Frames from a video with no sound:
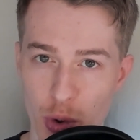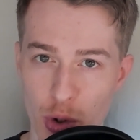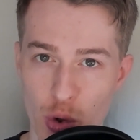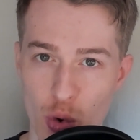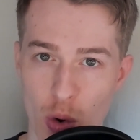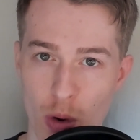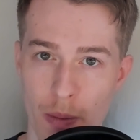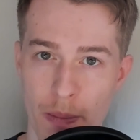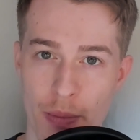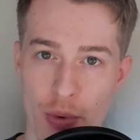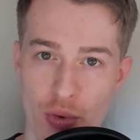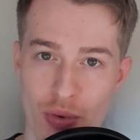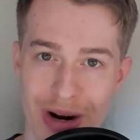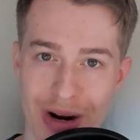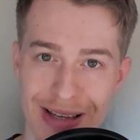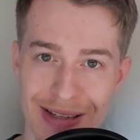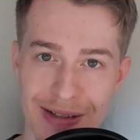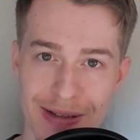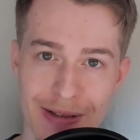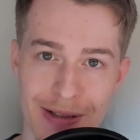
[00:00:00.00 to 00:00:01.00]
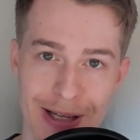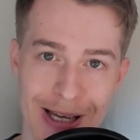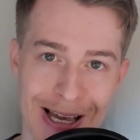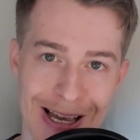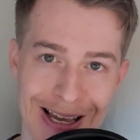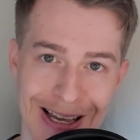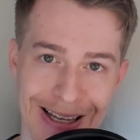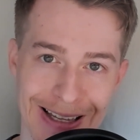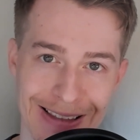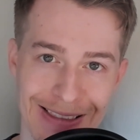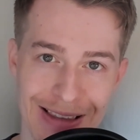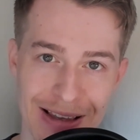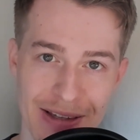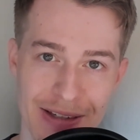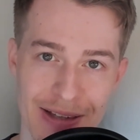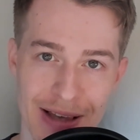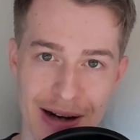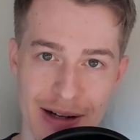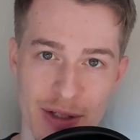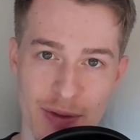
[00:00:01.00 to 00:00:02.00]
your present
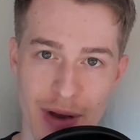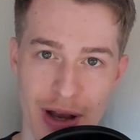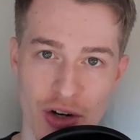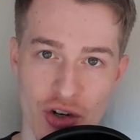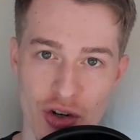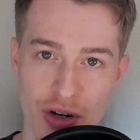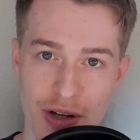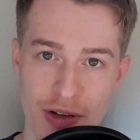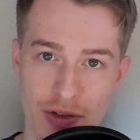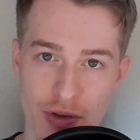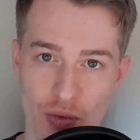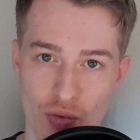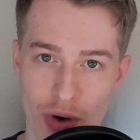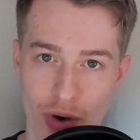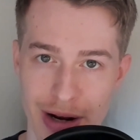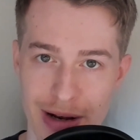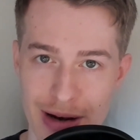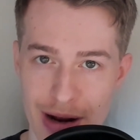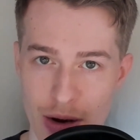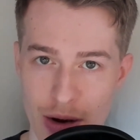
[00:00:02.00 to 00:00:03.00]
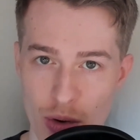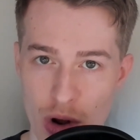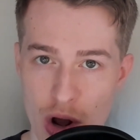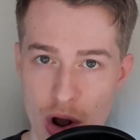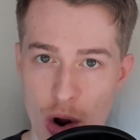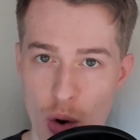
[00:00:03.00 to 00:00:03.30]
dissatisfaction is right now.